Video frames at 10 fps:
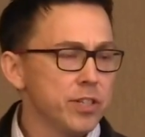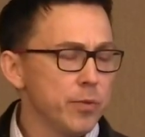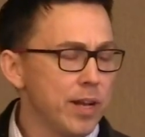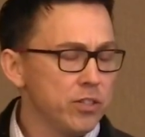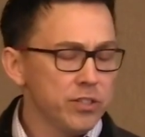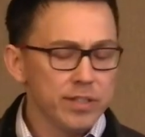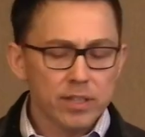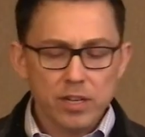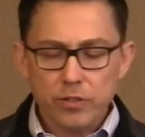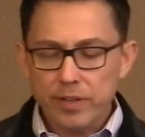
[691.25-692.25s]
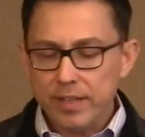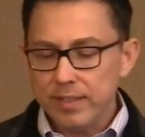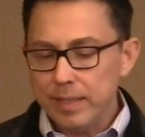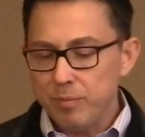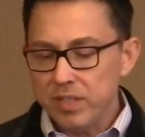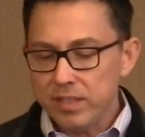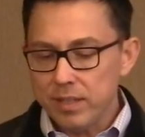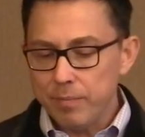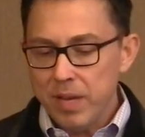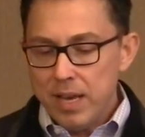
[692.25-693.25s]
or urologists in the country are on the same
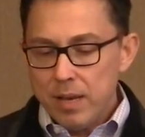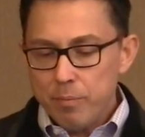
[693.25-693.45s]
system.